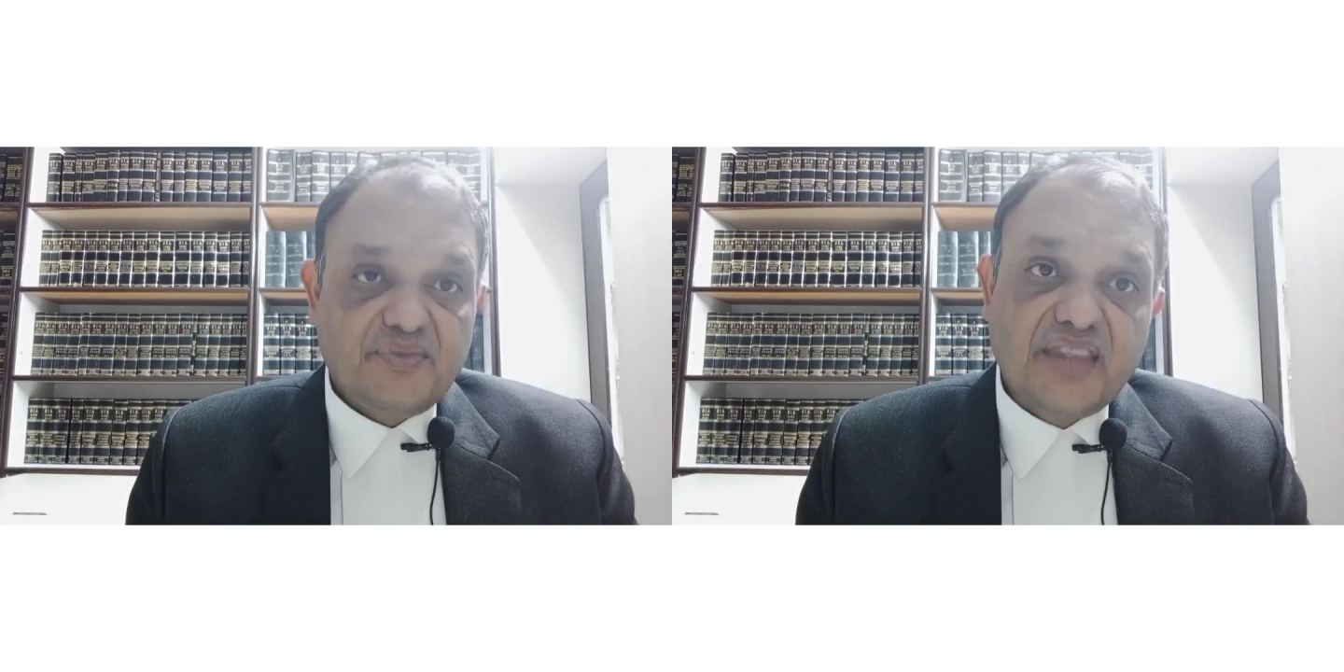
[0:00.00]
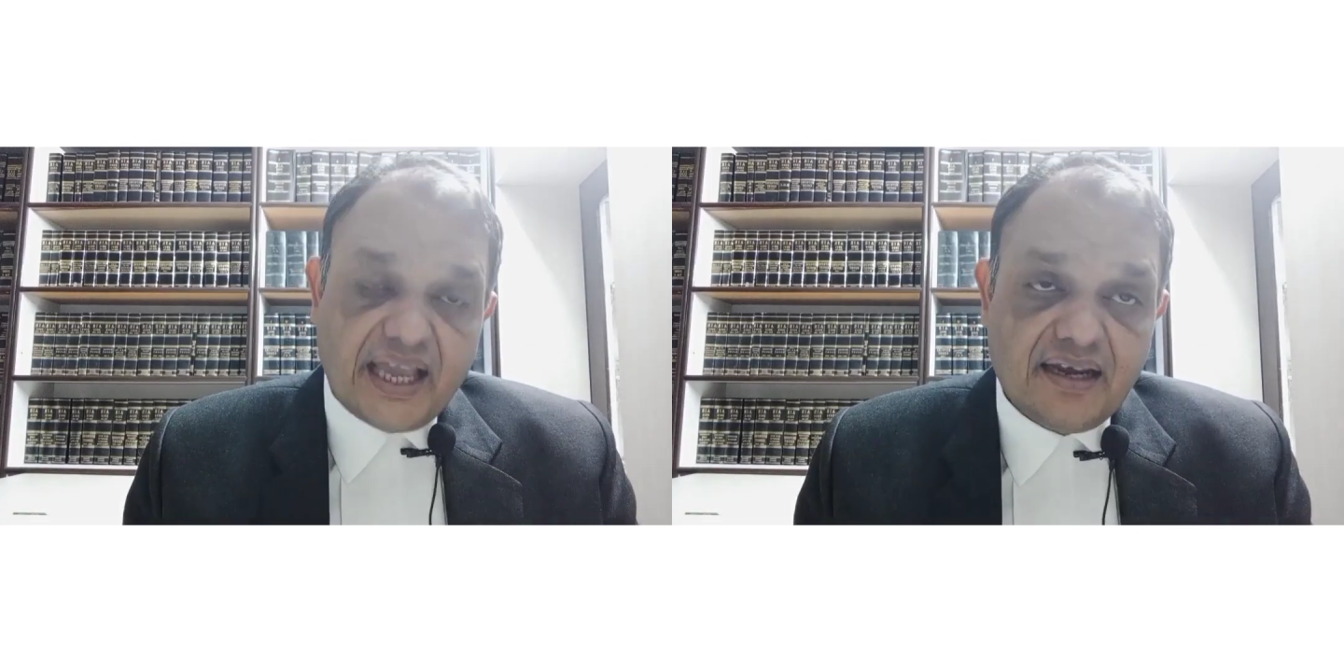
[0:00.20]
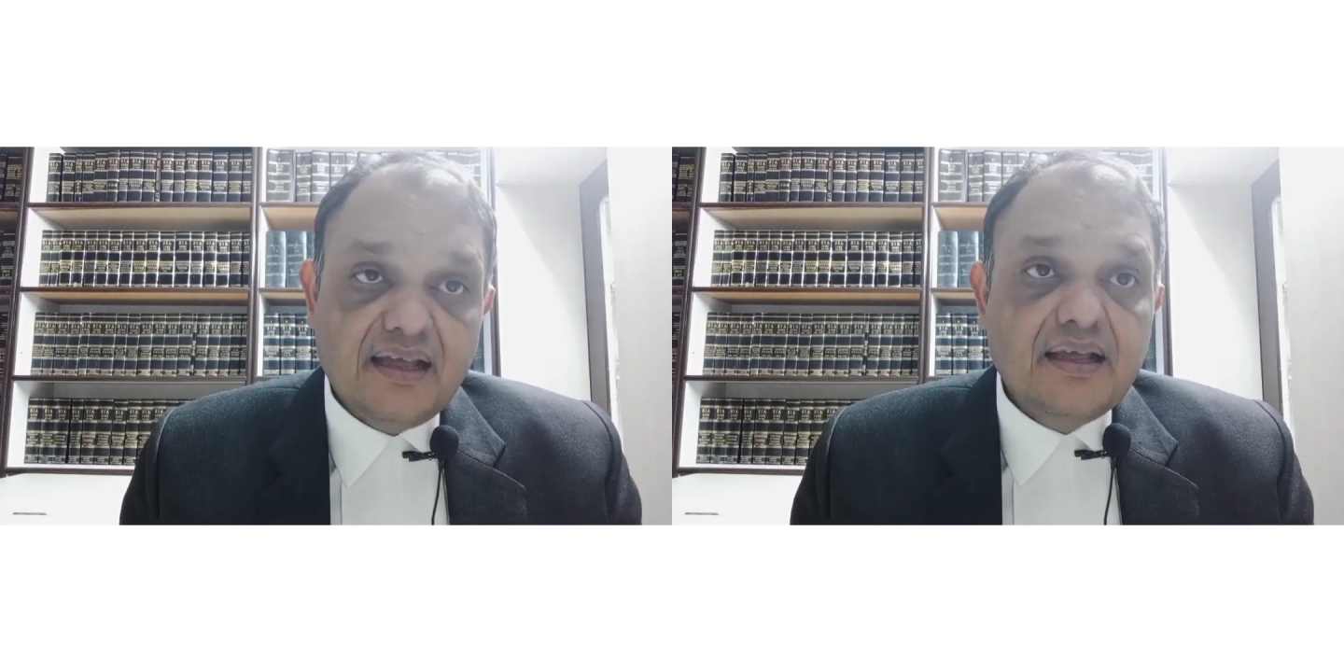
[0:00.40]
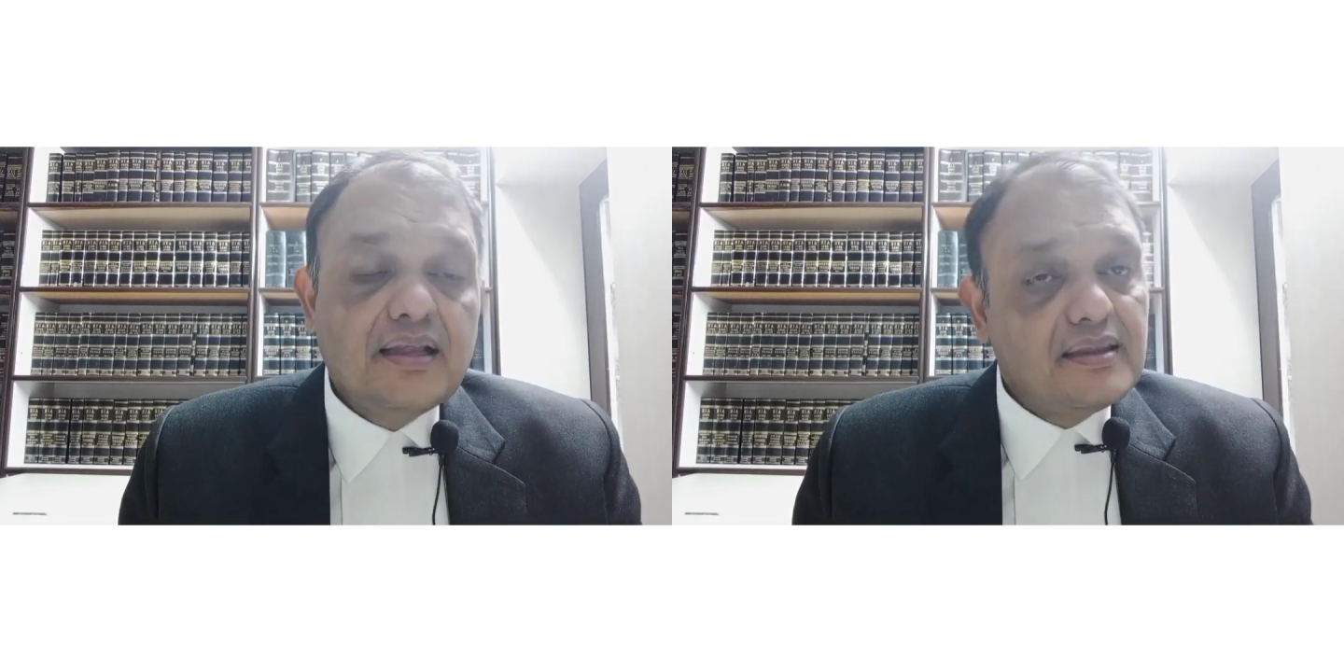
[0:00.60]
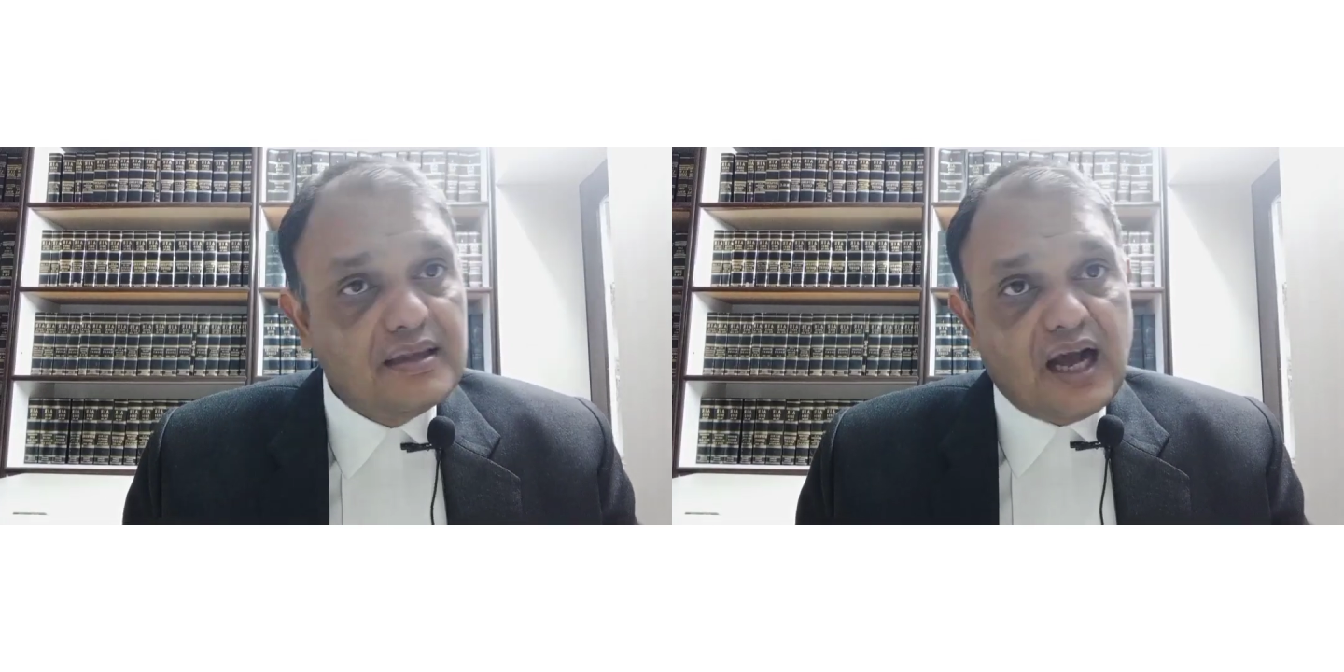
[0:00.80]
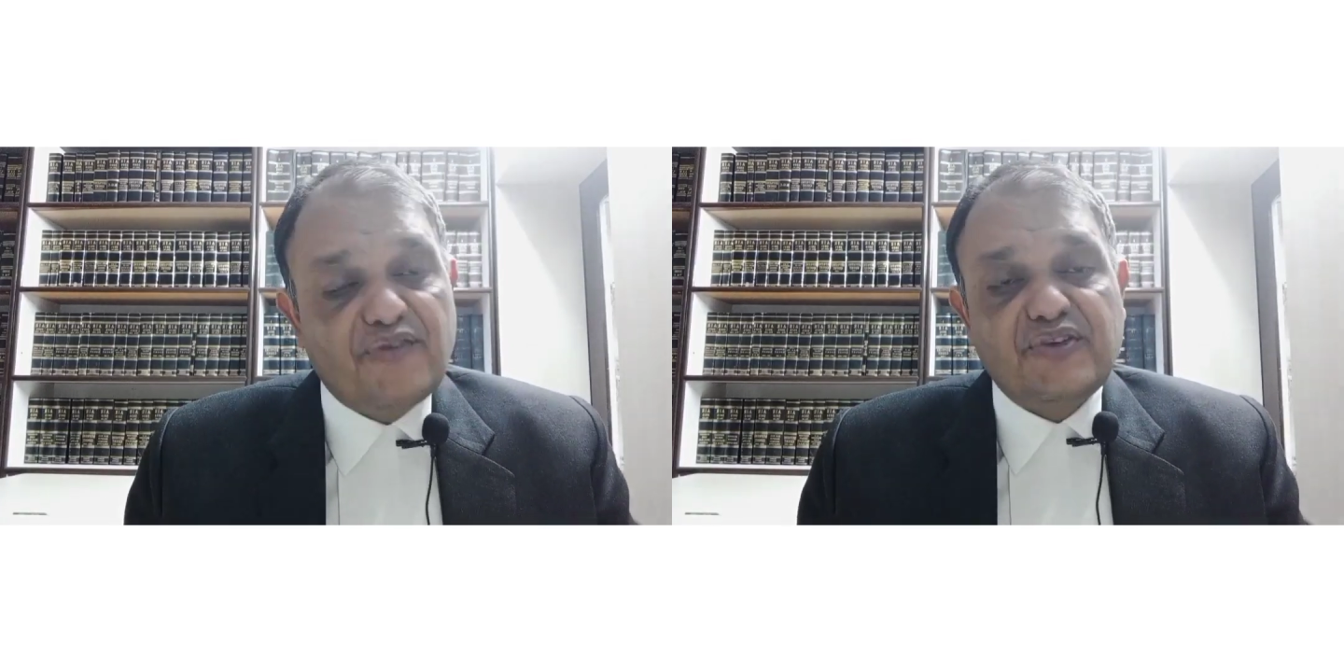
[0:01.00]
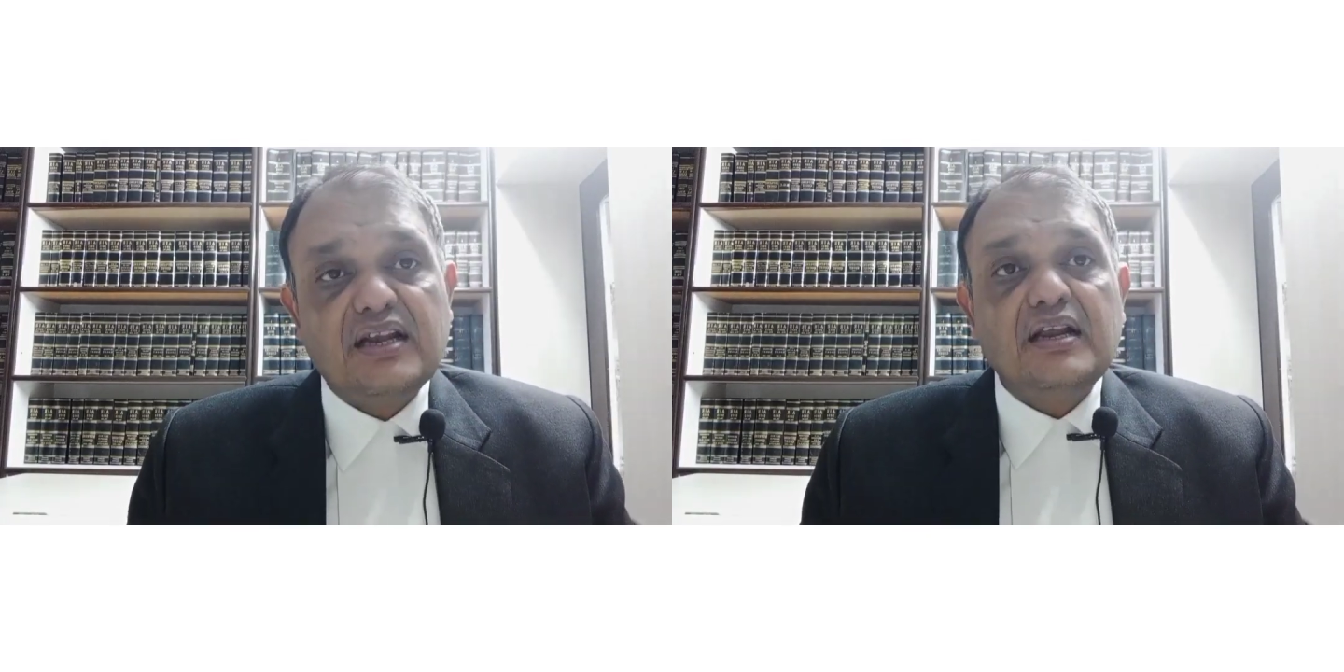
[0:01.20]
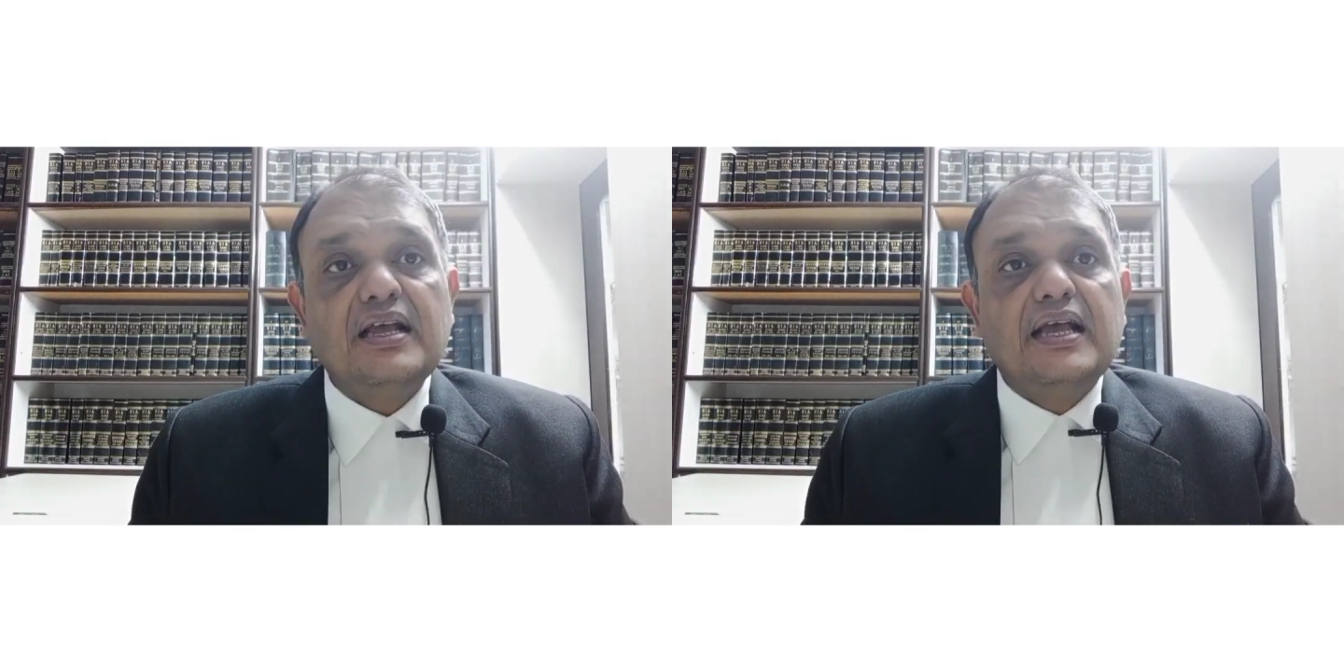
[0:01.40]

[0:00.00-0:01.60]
Then after